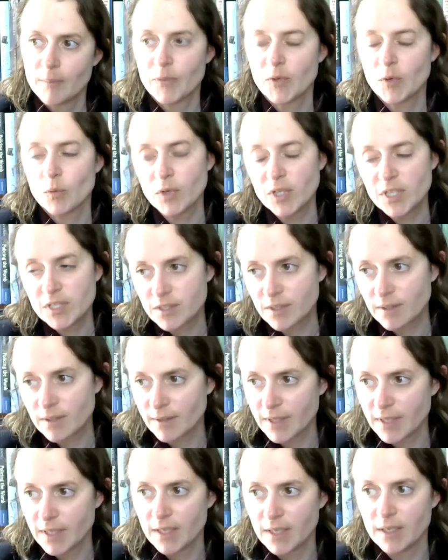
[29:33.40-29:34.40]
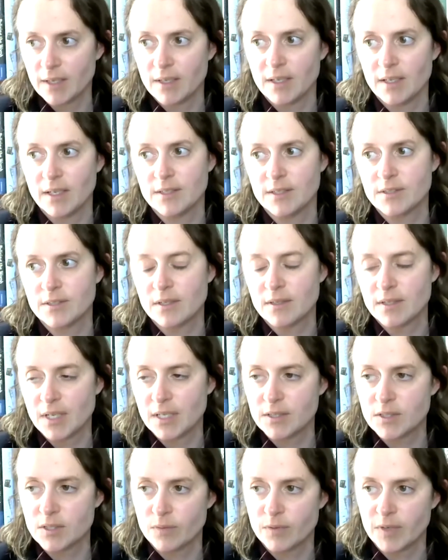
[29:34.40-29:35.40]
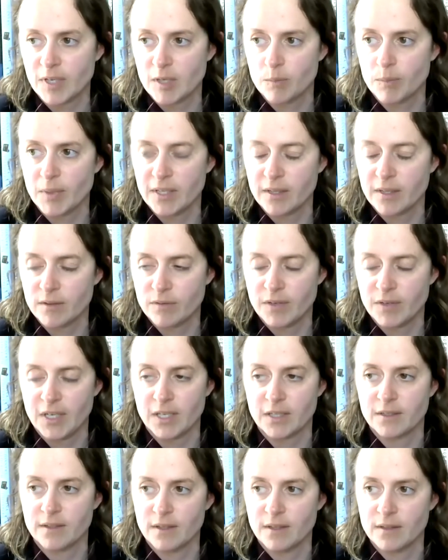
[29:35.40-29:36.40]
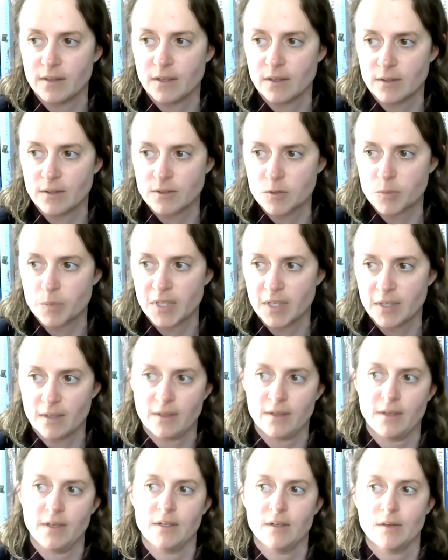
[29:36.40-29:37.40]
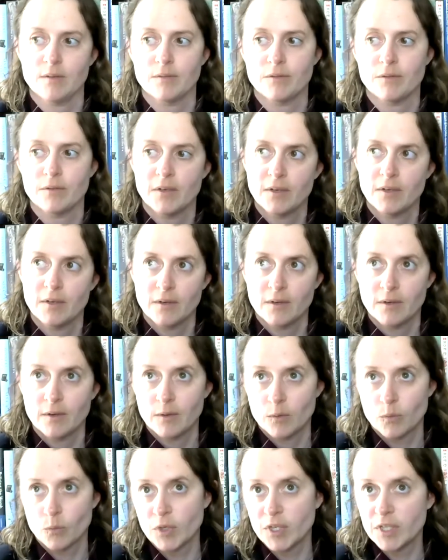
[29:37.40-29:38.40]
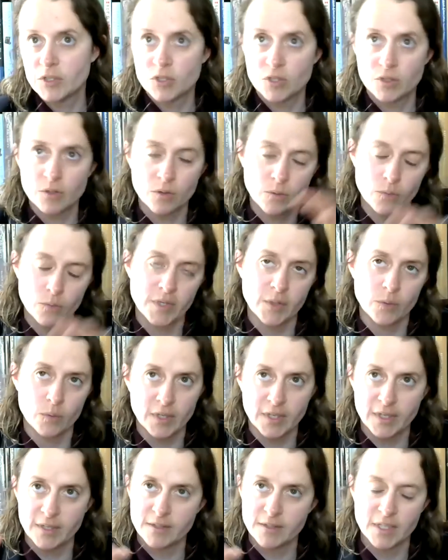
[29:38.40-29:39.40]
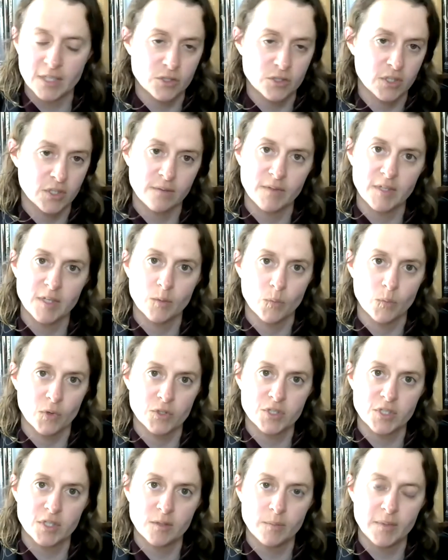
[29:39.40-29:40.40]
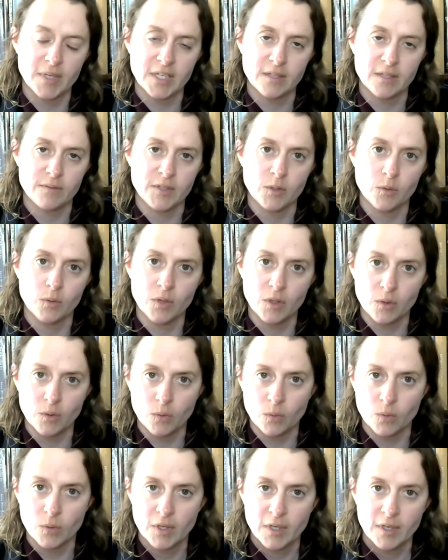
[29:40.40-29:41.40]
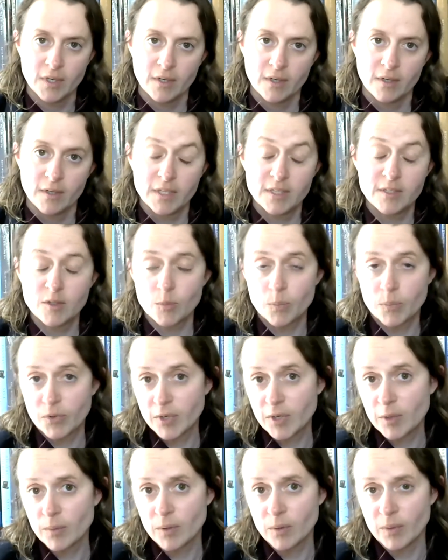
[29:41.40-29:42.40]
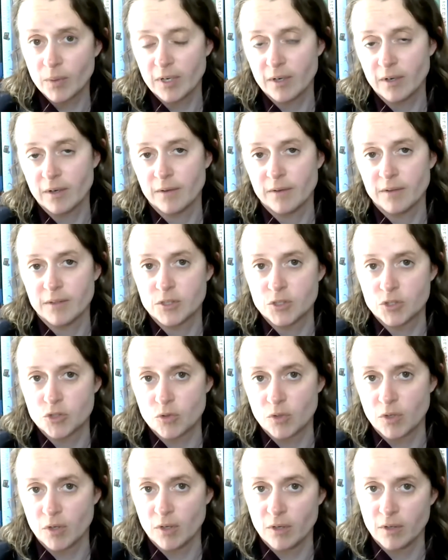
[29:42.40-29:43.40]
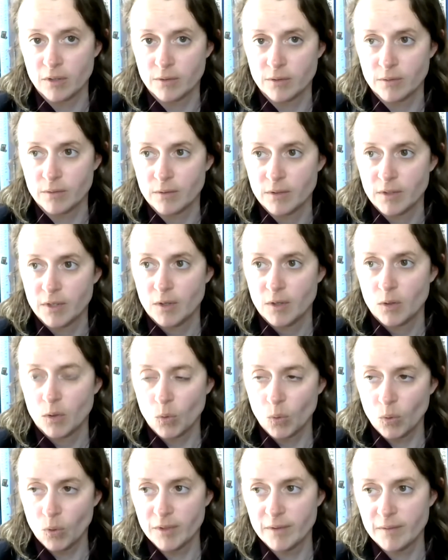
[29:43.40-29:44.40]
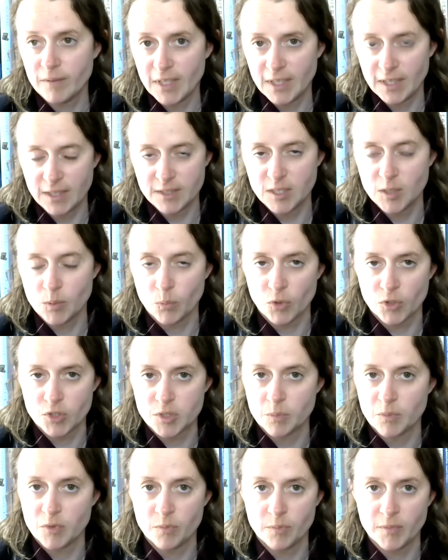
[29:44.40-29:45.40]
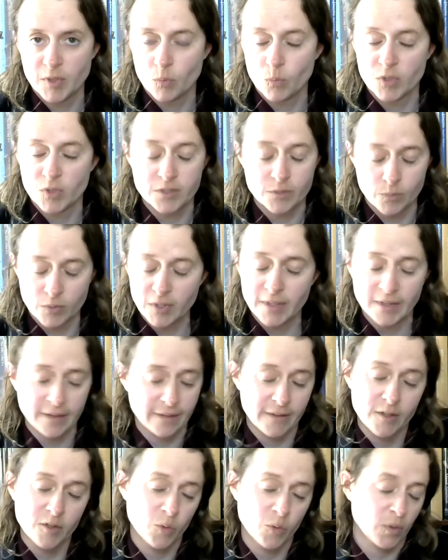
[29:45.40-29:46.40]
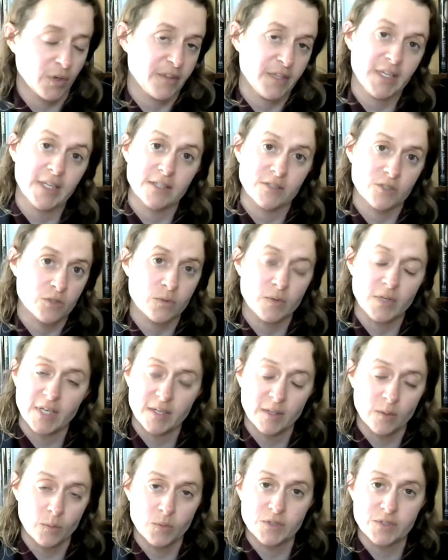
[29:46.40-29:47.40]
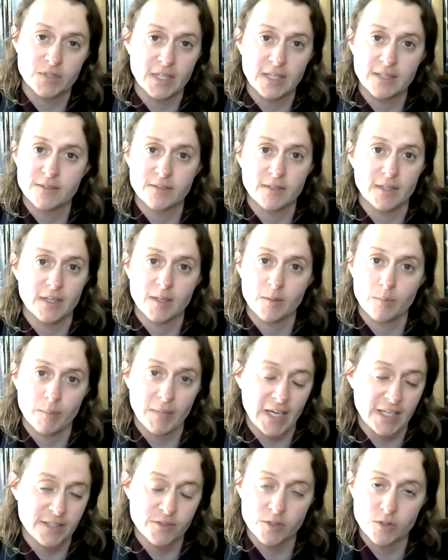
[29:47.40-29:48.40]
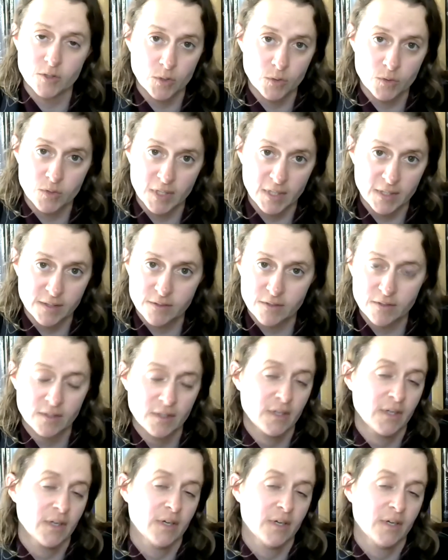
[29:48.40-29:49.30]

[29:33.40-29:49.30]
recently, and it's intensified by the fact that there's been a kind of regional reorientation of the abortion debate. If you go into the pre-Roe era, the strong hold of the anti-abortion movement was really the Northeast, right? It was states like Massachusetts,